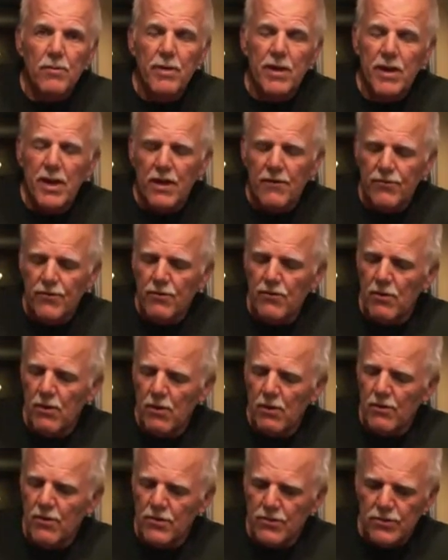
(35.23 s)
I mean, after
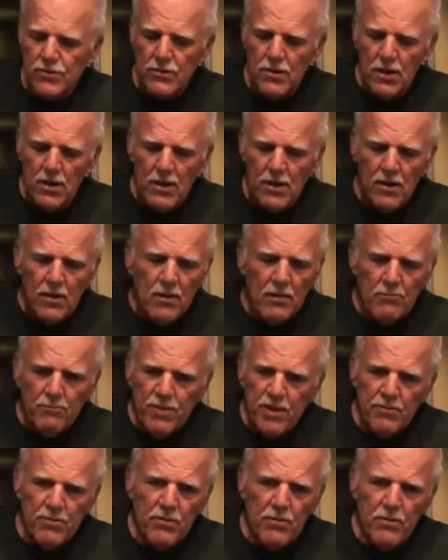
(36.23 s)
all, there's
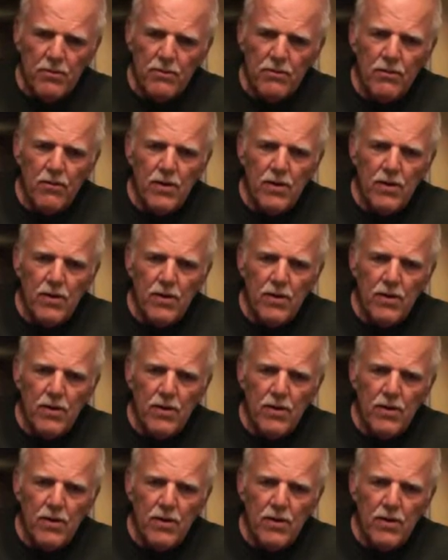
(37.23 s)
people